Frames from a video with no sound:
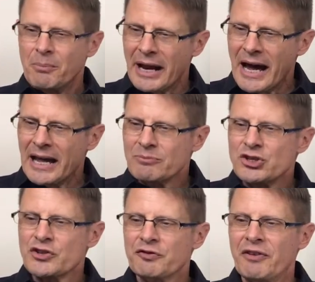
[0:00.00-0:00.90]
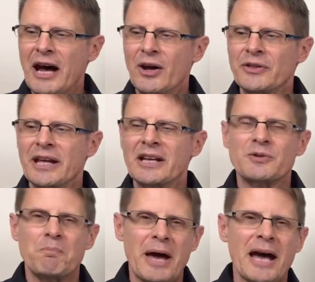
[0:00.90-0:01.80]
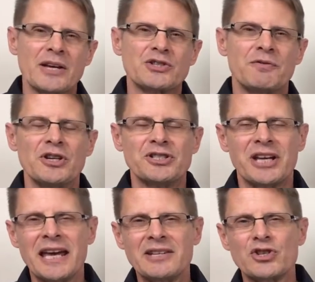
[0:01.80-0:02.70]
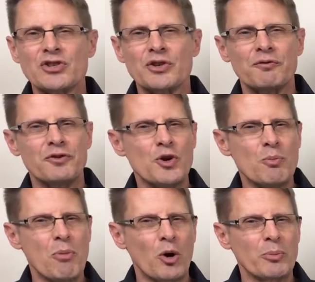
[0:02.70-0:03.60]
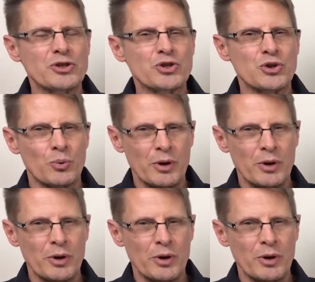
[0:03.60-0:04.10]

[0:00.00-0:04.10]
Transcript: But I have just found that it's best if you take just a few moments to